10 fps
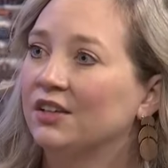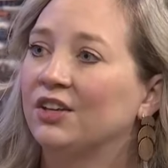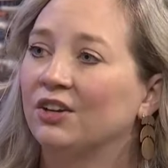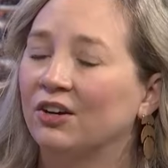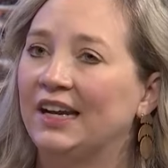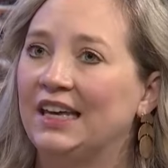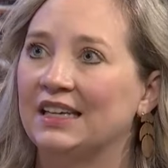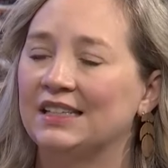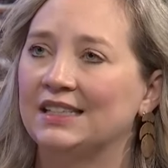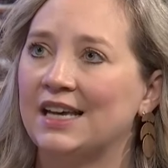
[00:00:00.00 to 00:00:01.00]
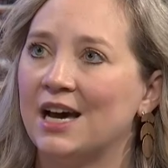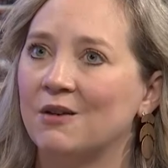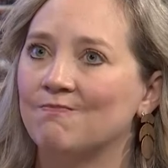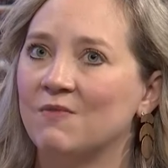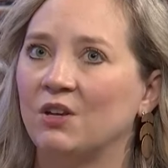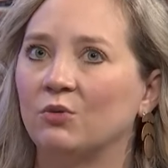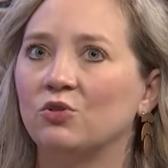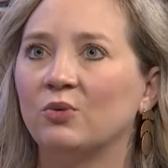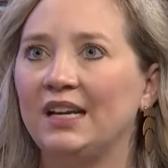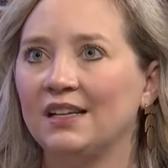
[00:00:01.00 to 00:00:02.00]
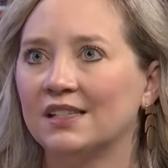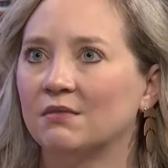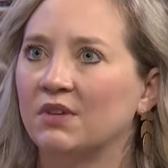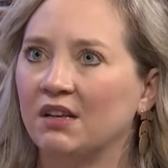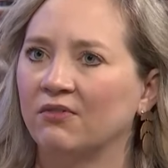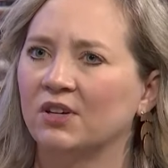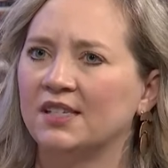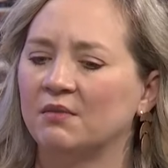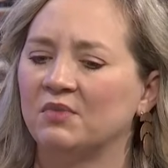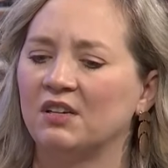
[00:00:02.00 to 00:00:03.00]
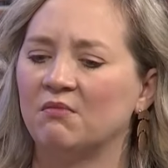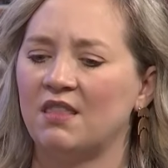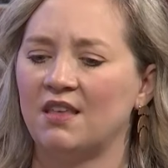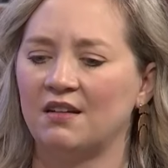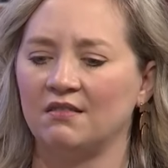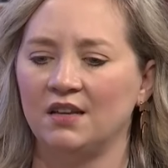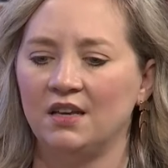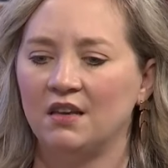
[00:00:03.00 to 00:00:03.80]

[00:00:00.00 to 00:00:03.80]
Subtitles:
Curing is, treating somebody for a symptom and then